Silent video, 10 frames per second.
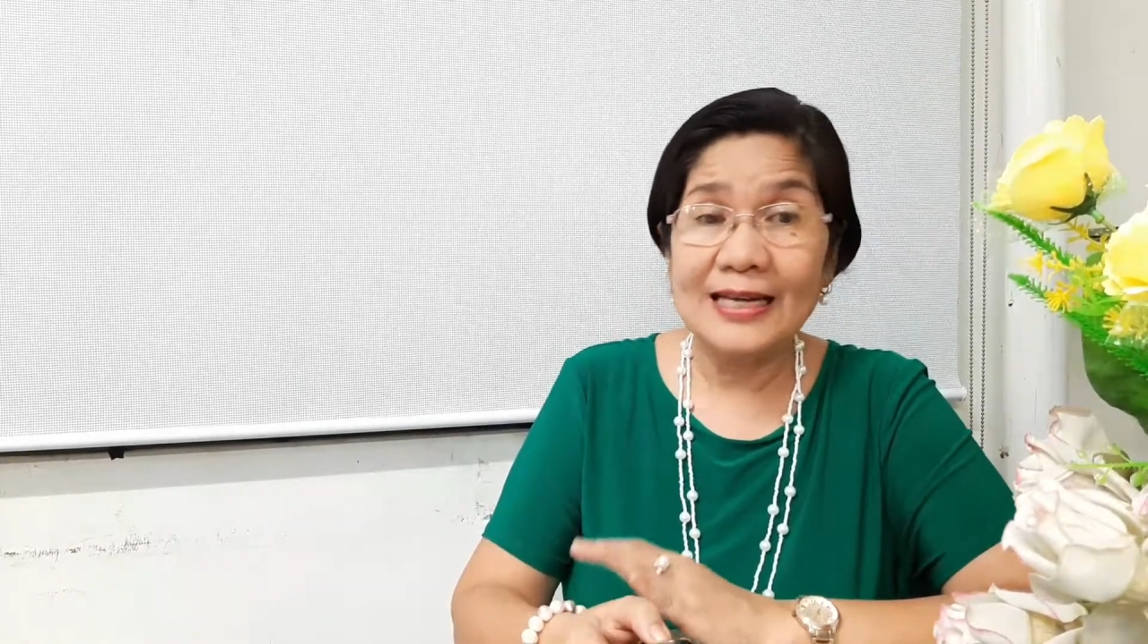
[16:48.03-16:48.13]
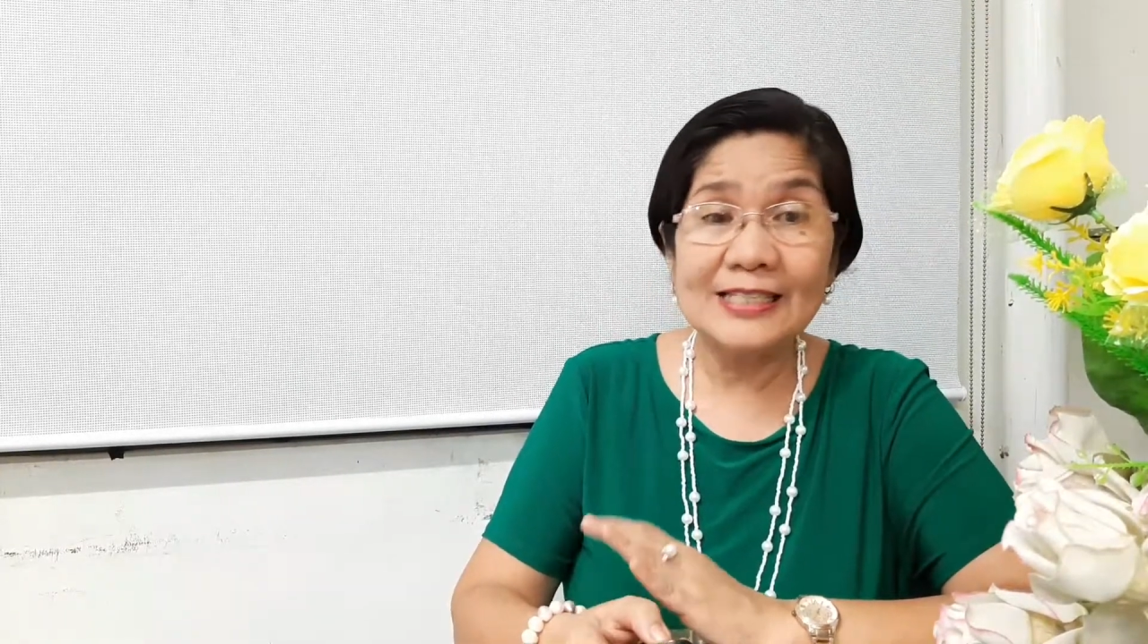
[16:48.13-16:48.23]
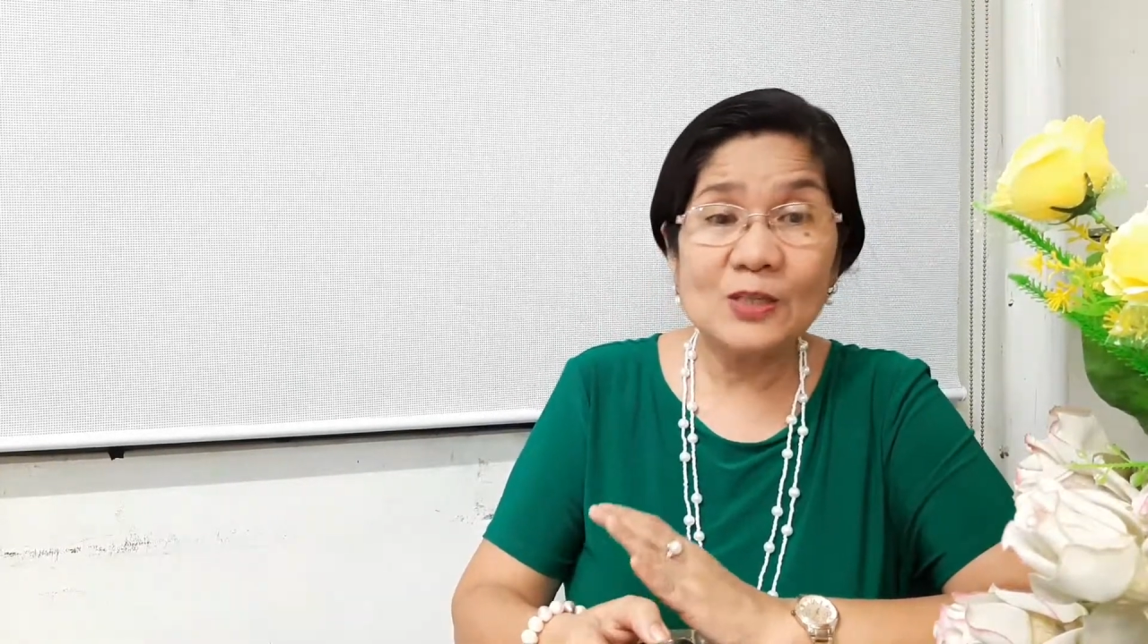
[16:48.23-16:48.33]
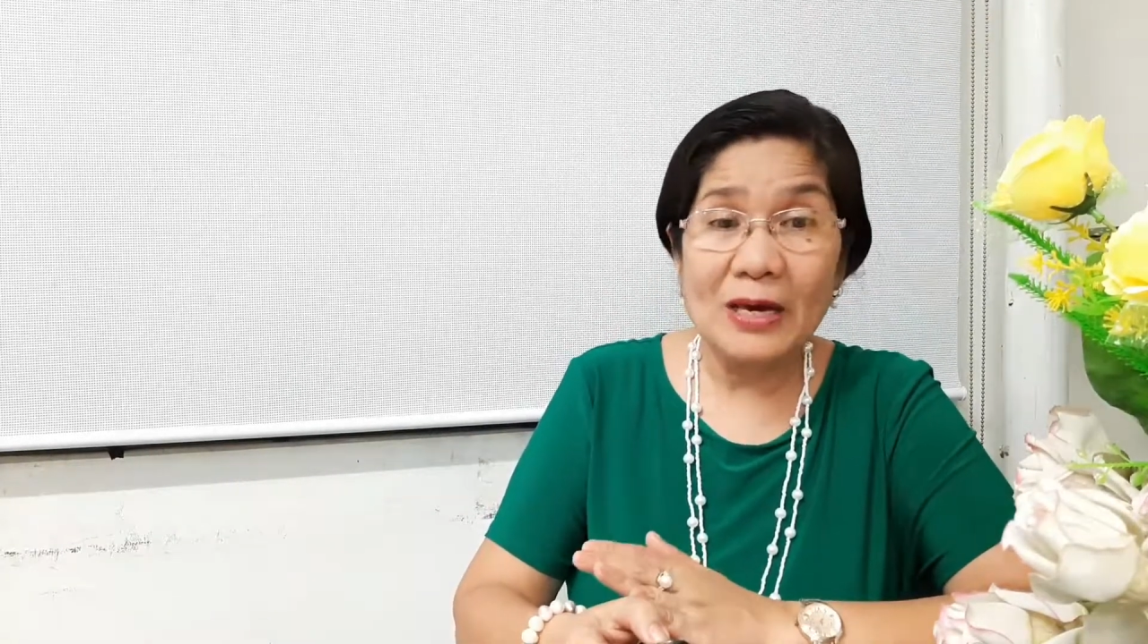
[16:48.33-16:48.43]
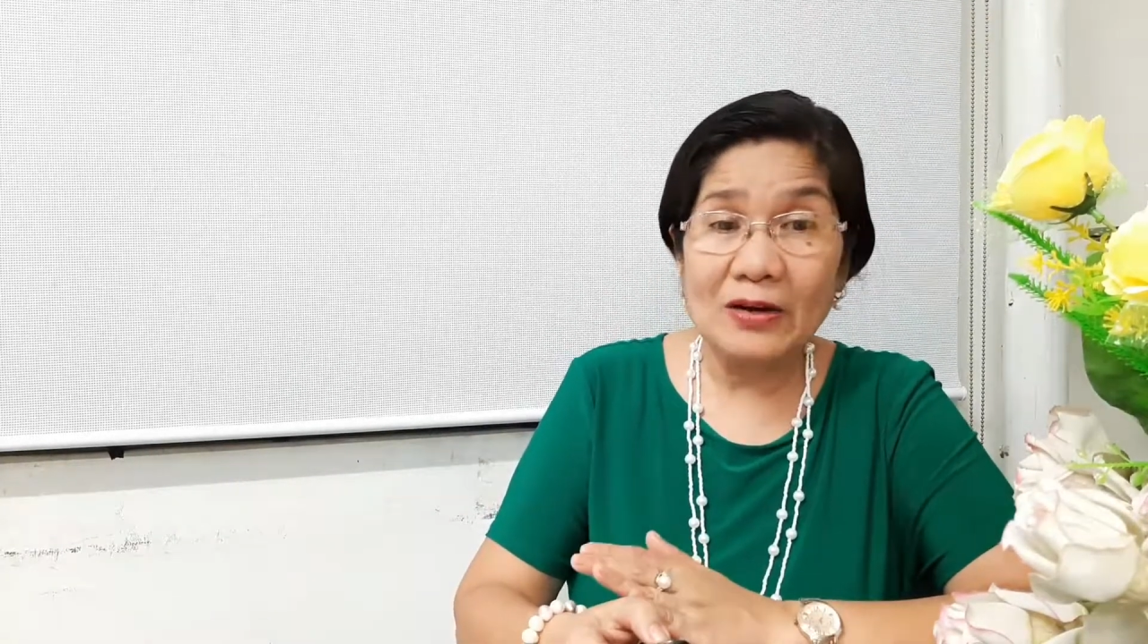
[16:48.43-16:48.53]

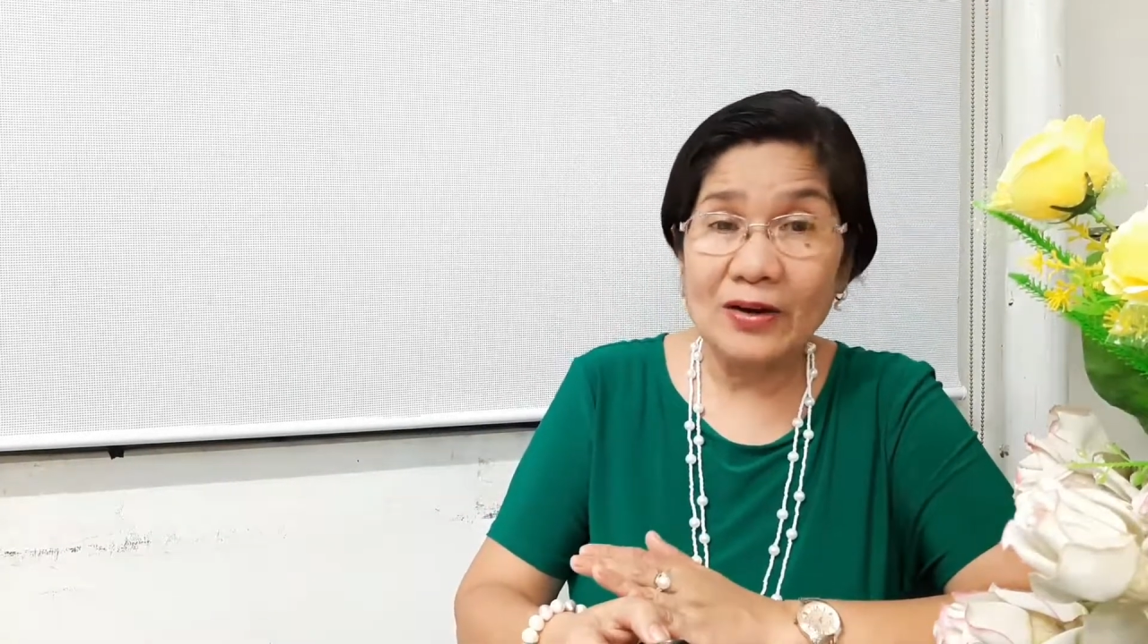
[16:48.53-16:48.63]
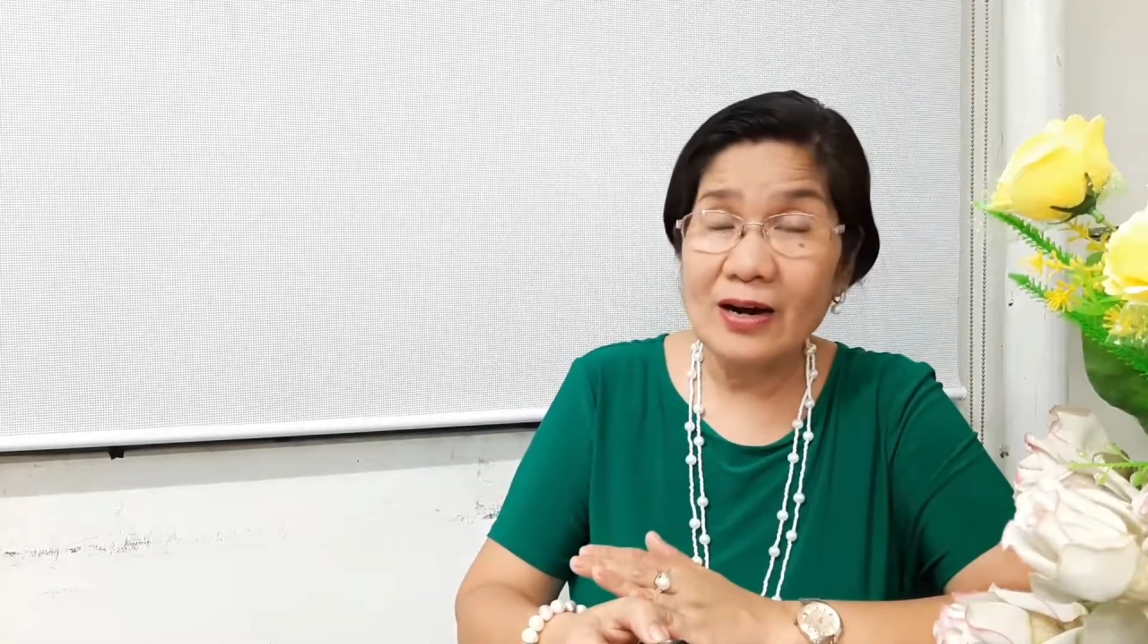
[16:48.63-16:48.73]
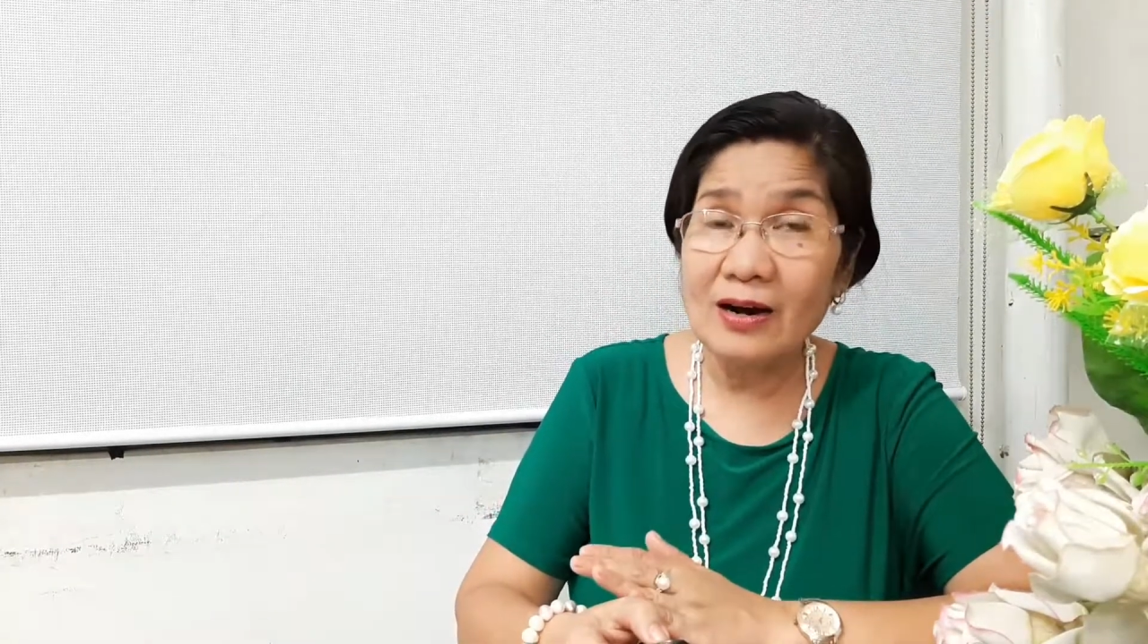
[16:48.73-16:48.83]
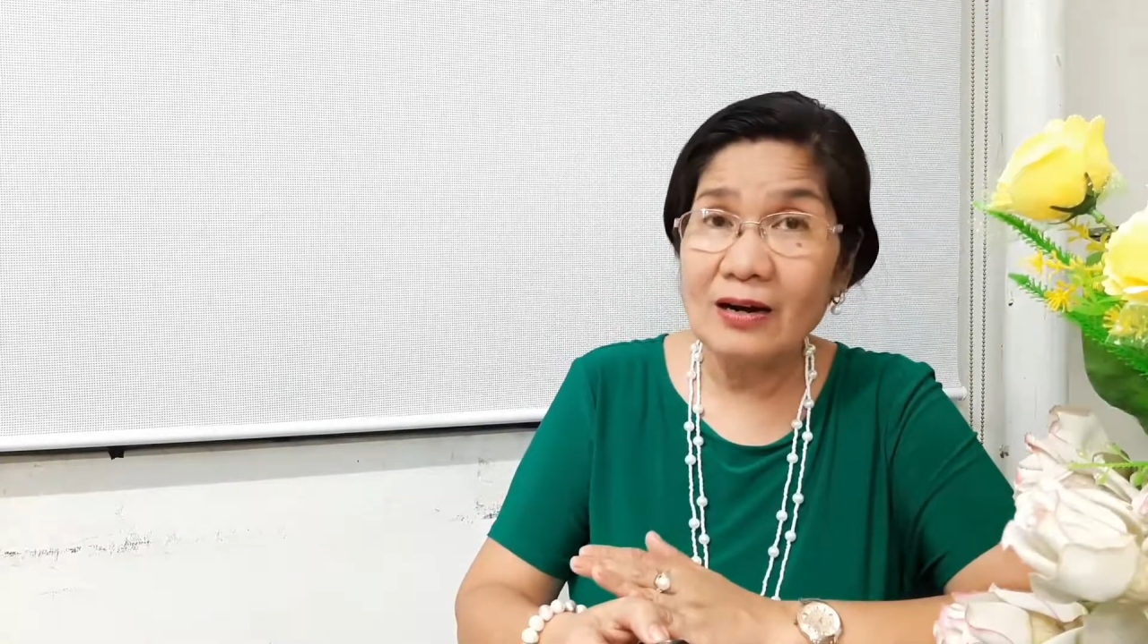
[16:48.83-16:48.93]
speaker